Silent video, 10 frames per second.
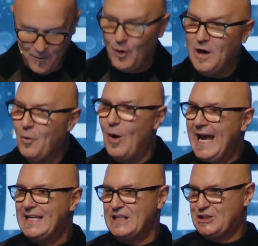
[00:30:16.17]
What a
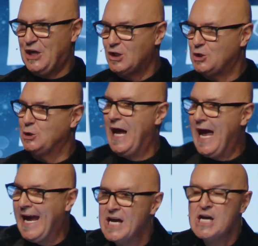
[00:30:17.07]
way to start your
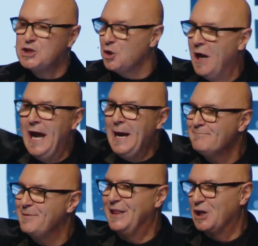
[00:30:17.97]
day. To
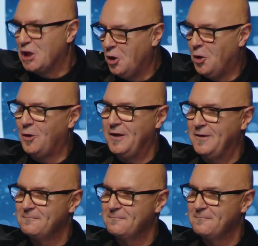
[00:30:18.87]
him be the glory.